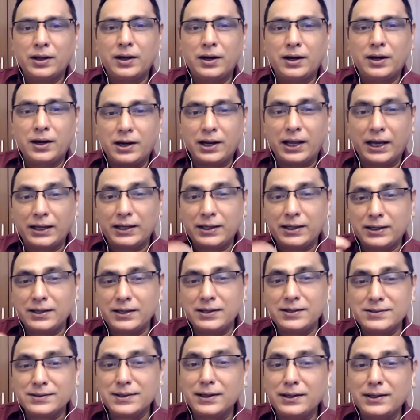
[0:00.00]

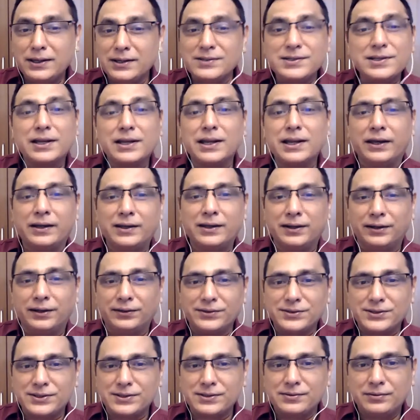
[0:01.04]
likings and
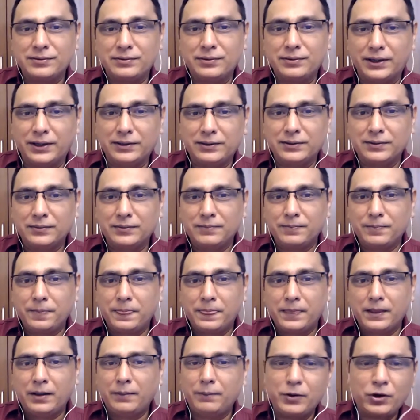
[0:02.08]
dislikings, right?
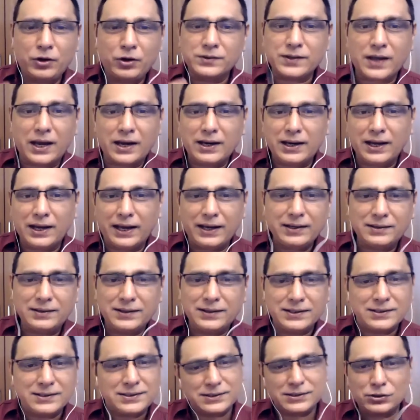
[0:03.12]
Because I like
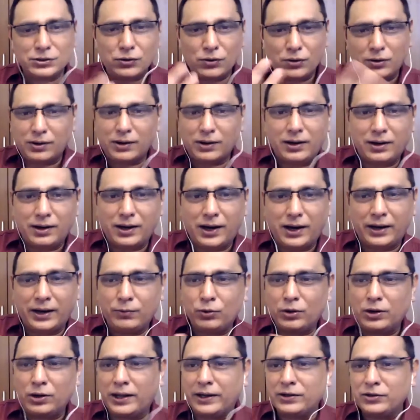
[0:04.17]
this, so I
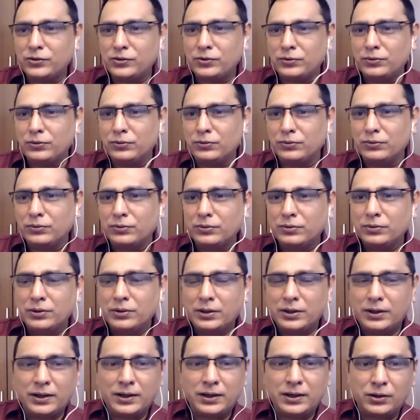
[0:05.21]
would like to
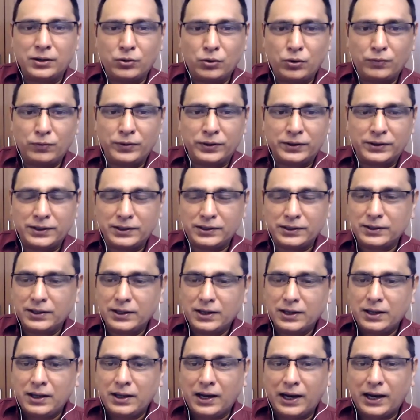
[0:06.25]
go with it.
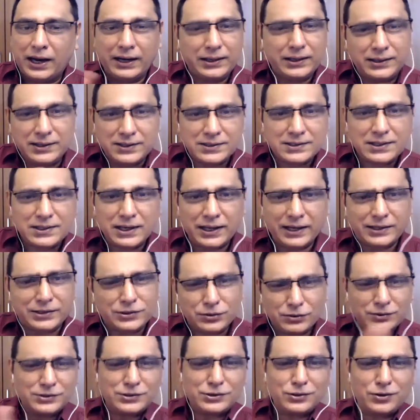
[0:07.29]
I dislike,
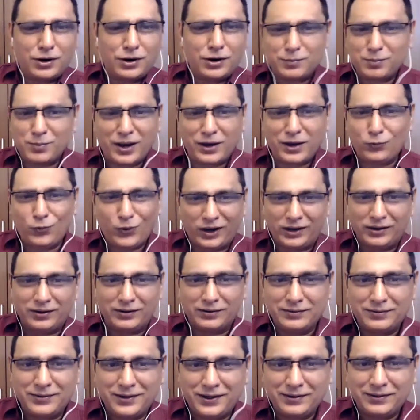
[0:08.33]
so it's not my way,
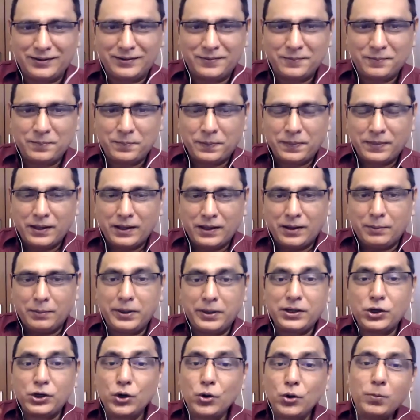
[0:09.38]
right?
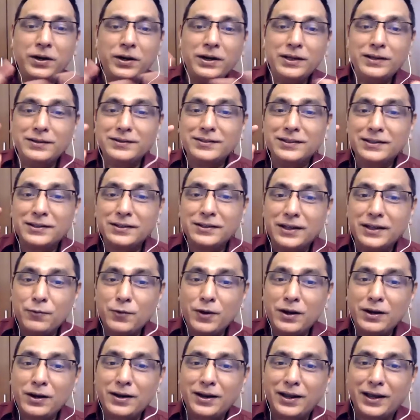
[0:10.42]
But nobody is
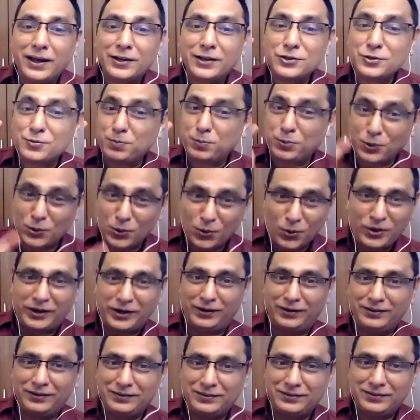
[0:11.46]
even
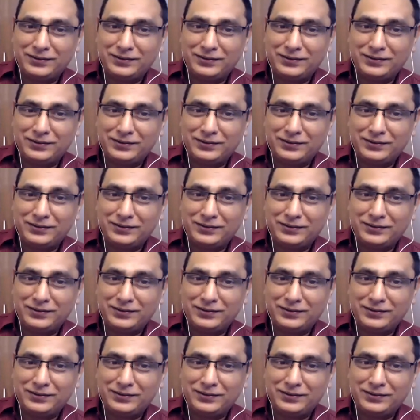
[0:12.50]
exploring,